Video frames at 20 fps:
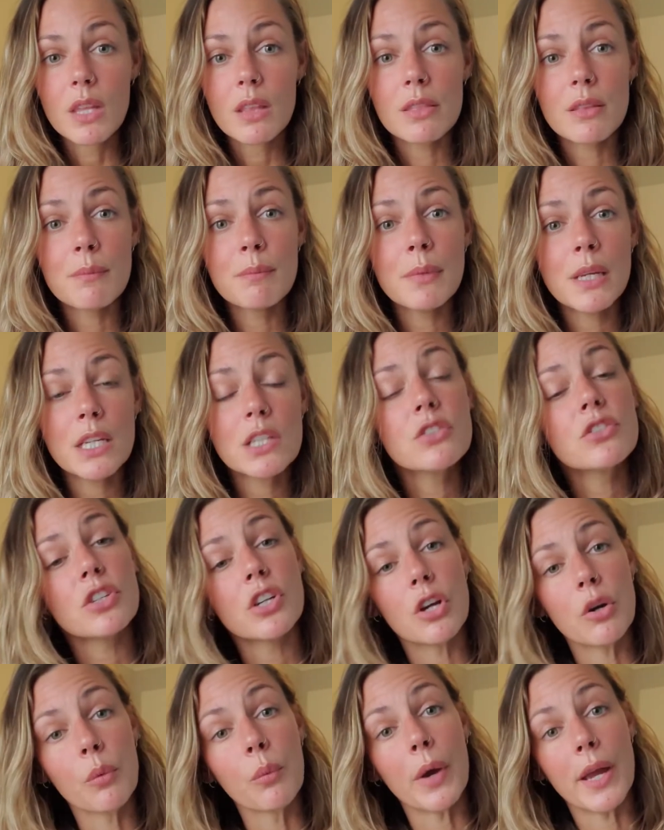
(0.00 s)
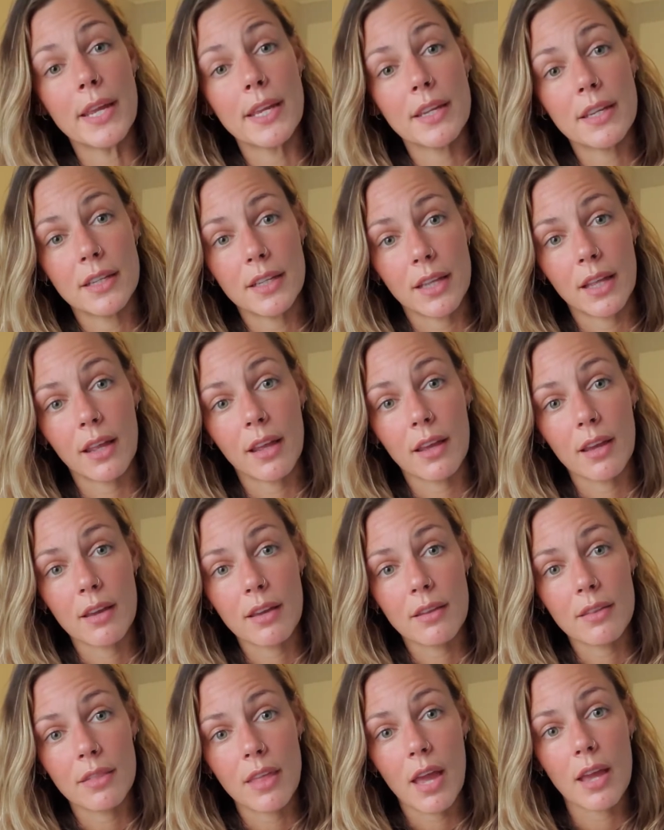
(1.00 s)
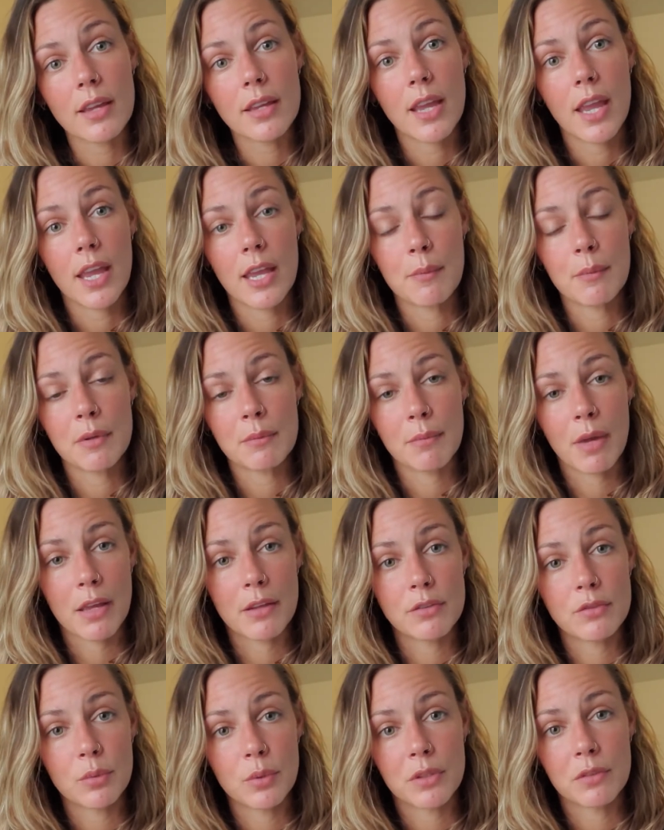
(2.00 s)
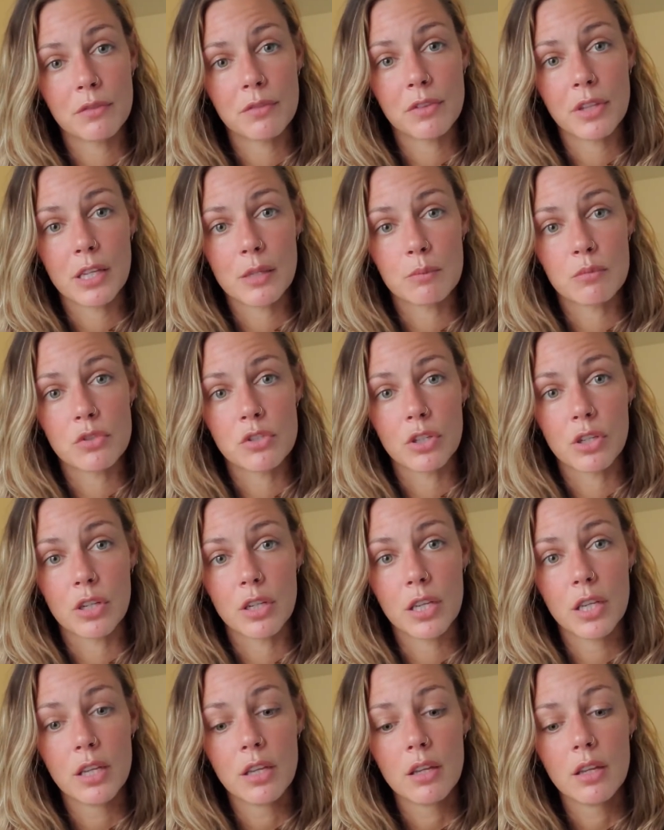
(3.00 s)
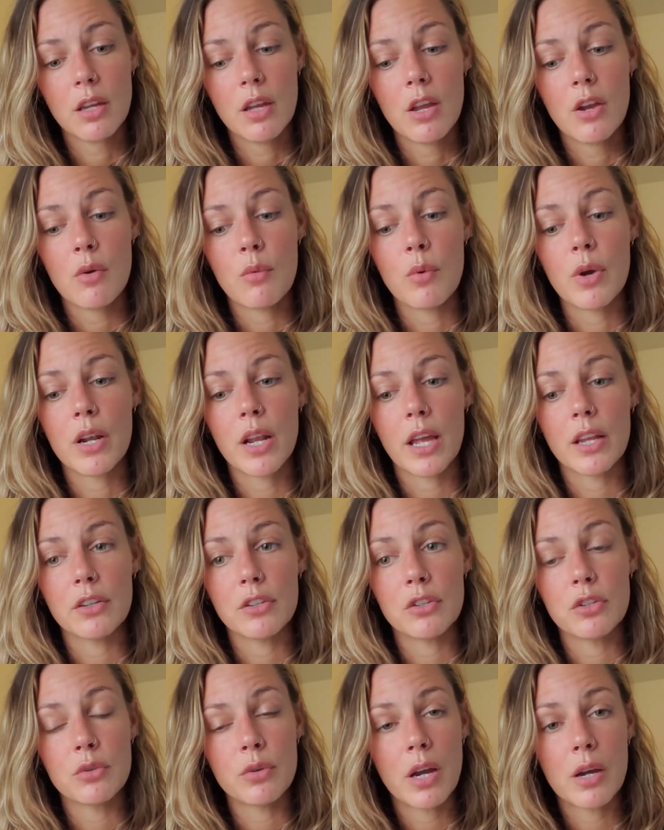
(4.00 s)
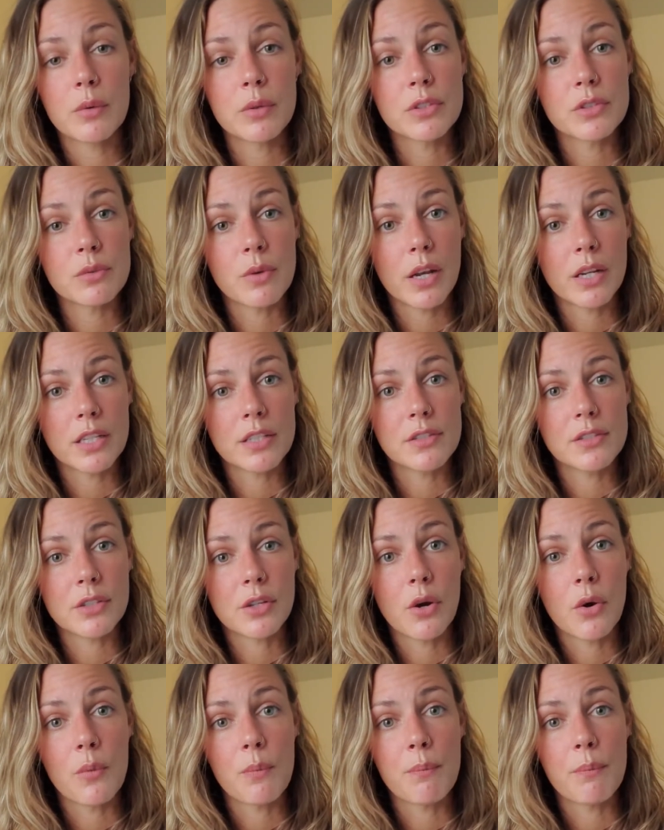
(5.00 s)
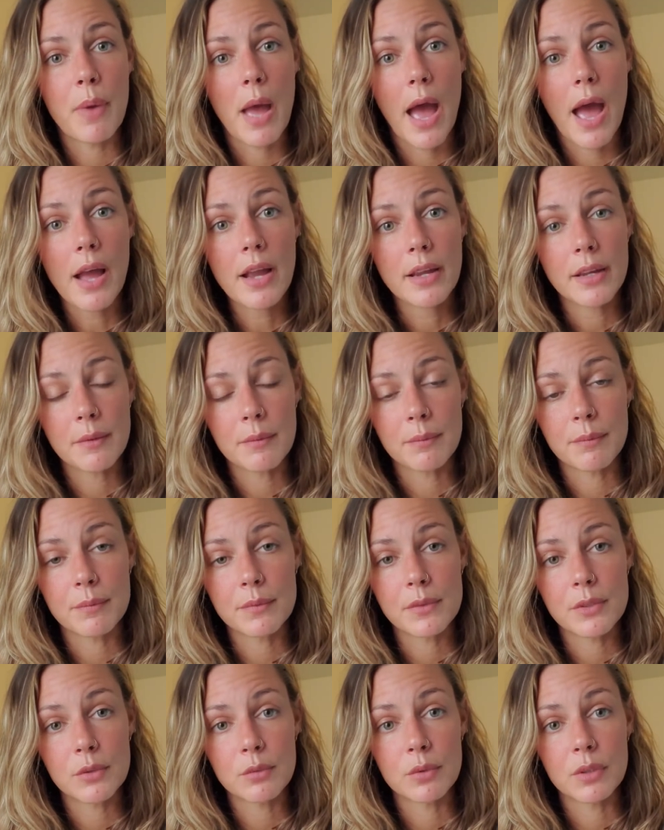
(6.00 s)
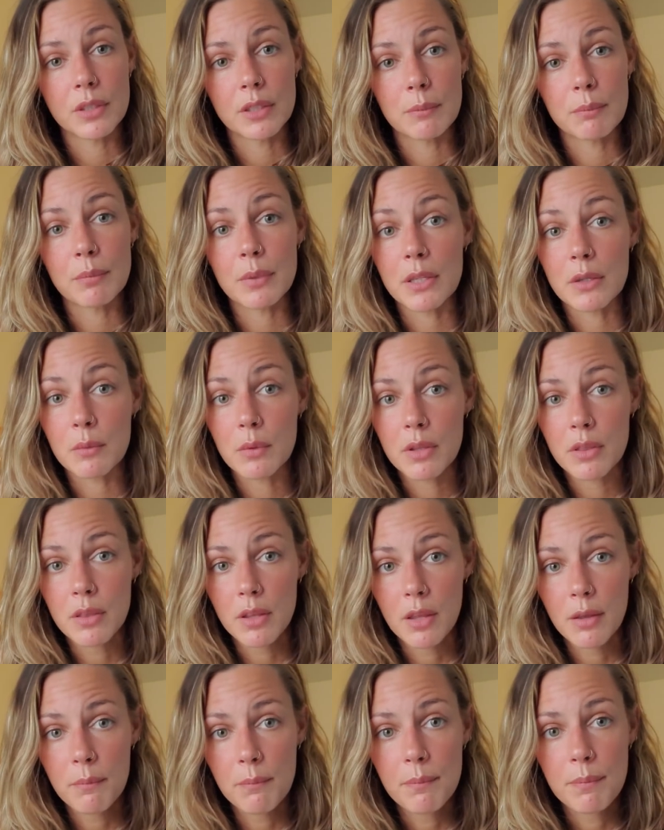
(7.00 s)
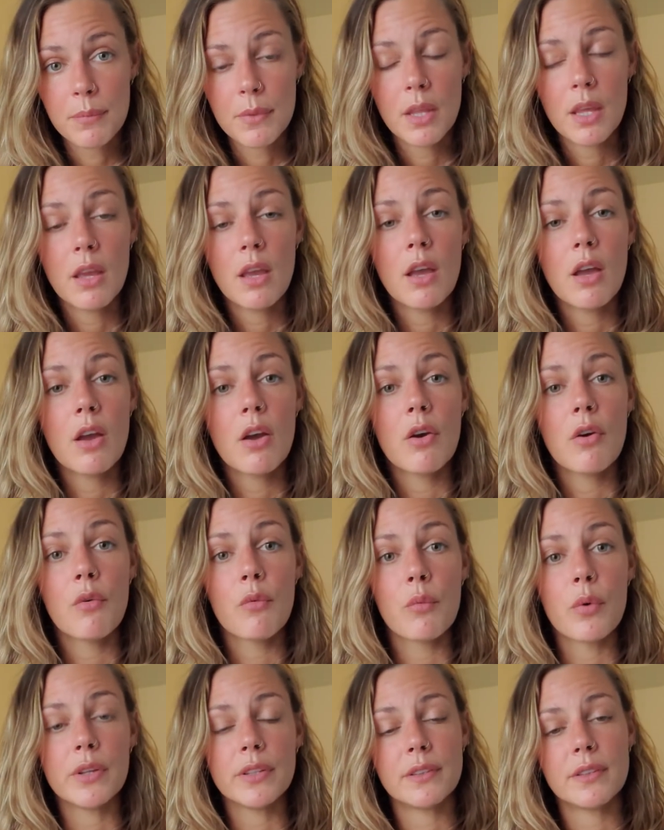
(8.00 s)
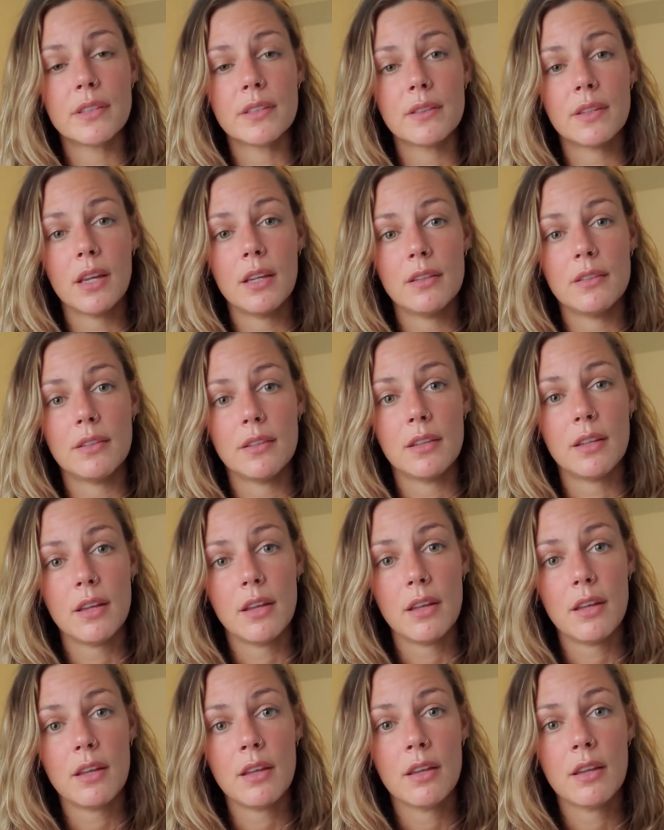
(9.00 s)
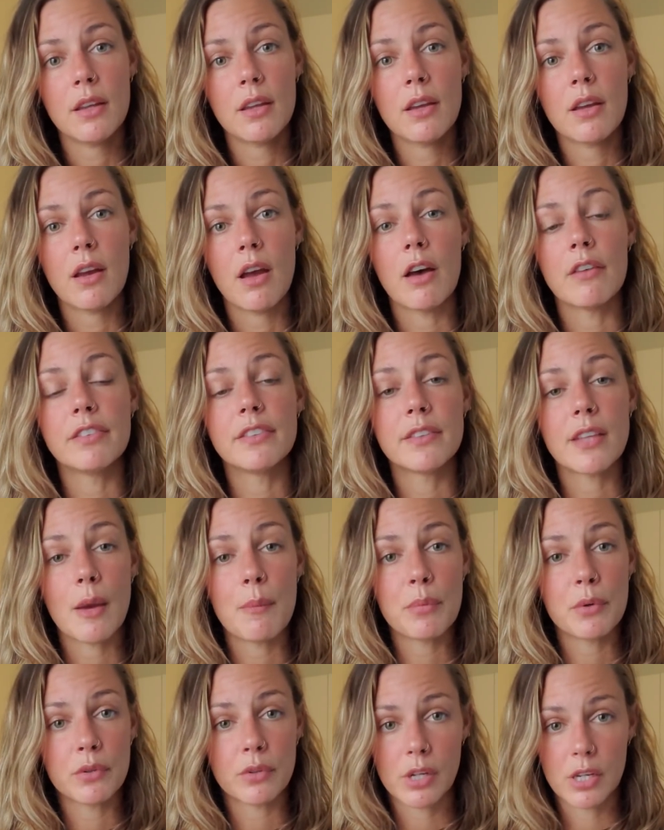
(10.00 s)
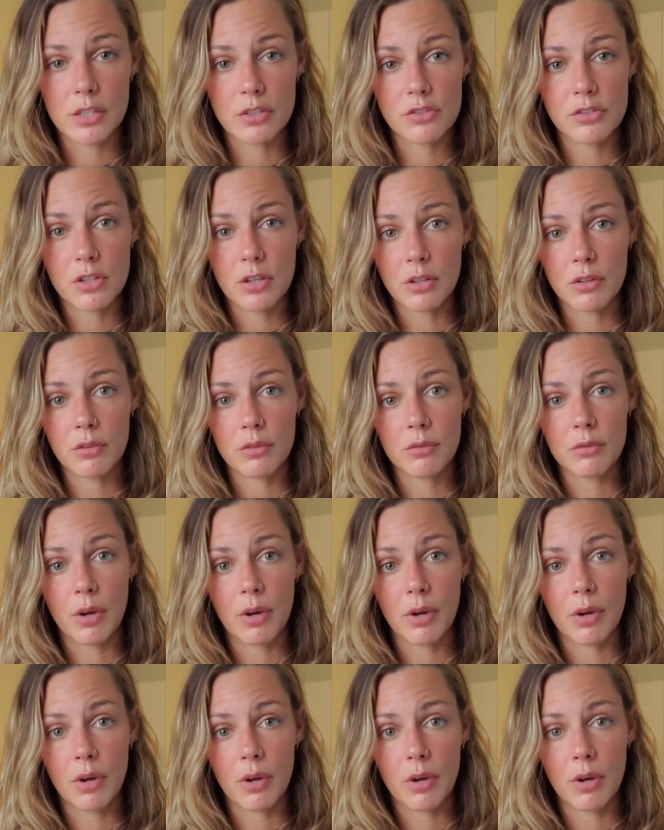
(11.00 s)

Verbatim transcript: the major awakening that came in my twin flame journey, when I knew I was ready to go back and to really be with him, was this idea of separation,